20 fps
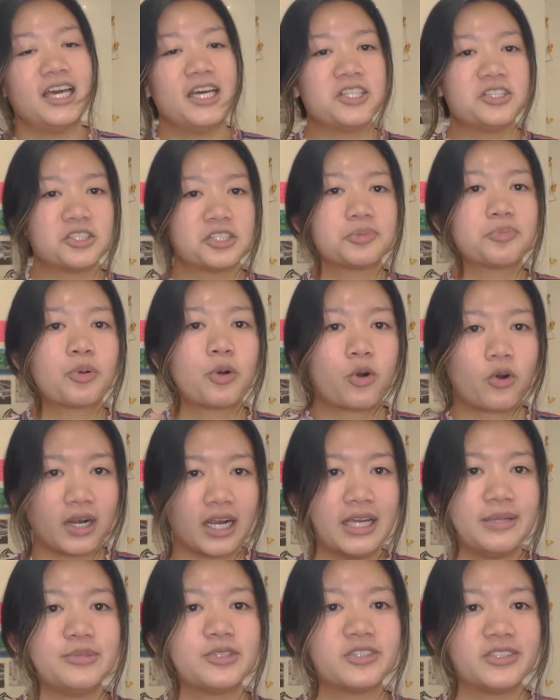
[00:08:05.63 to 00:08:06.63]
It just
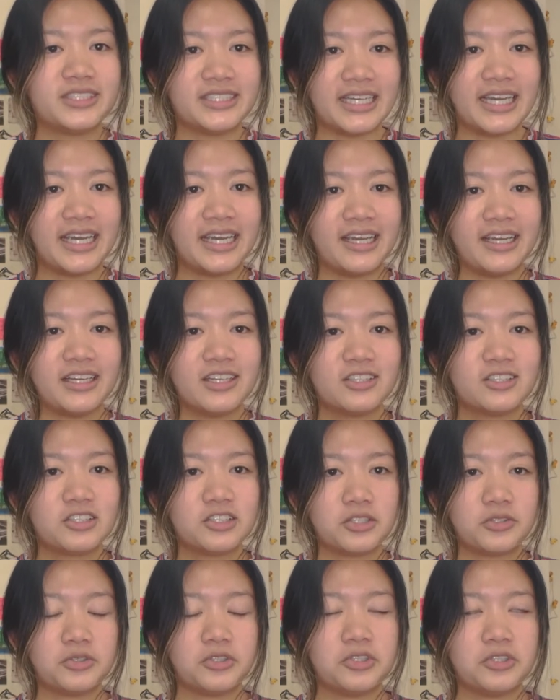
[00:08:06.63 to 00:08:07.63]
primes your day
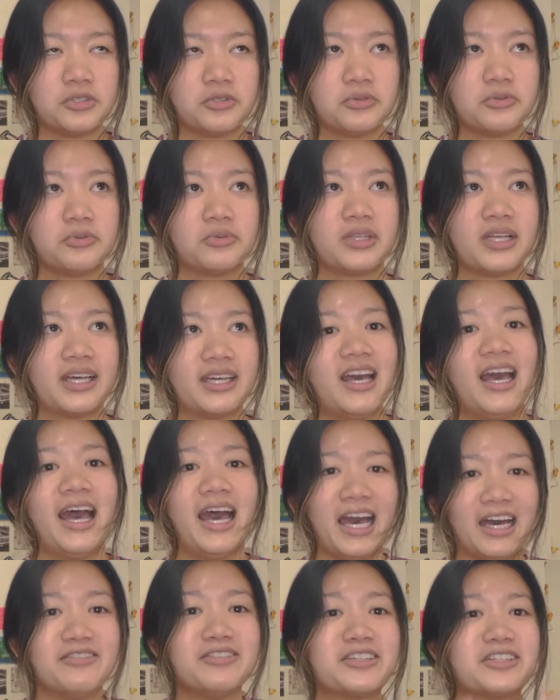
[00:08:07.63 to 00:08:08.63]
so you like
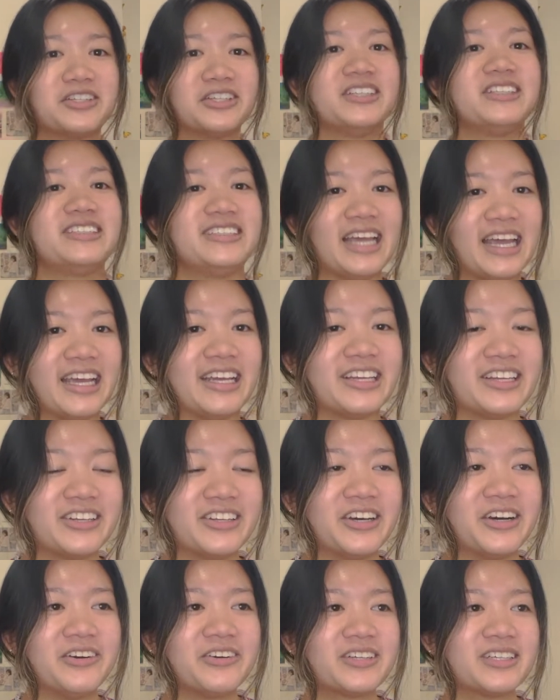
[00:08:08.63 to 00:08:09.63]
have a good day, you
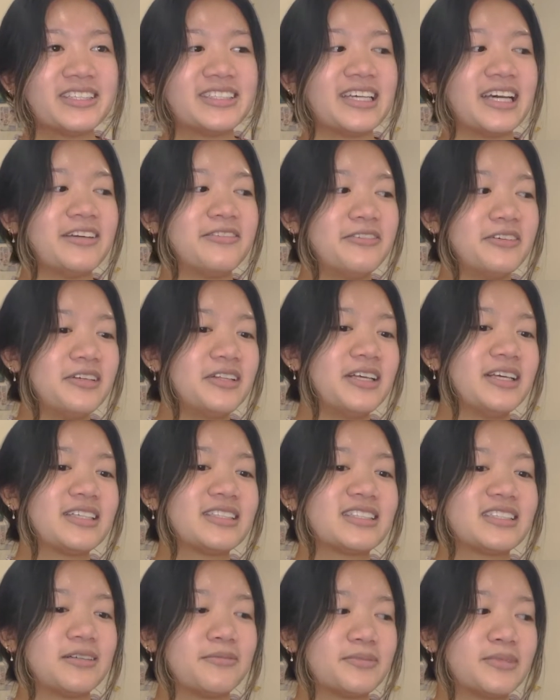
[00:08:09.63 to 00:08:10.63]
know? Cause I feel like
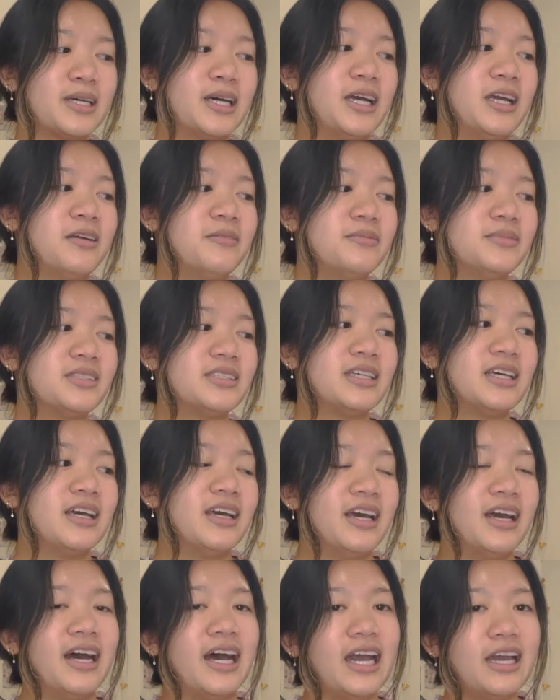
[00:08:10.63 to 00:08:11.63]
sometimes
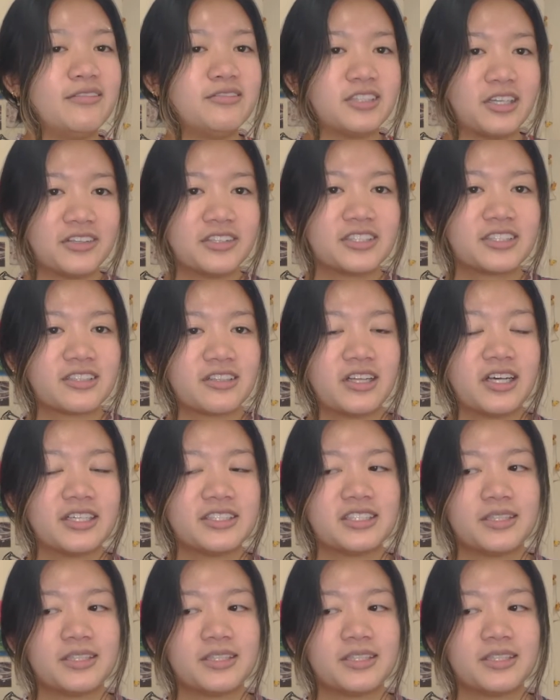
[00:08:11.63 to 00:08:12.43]
I've done this a lot.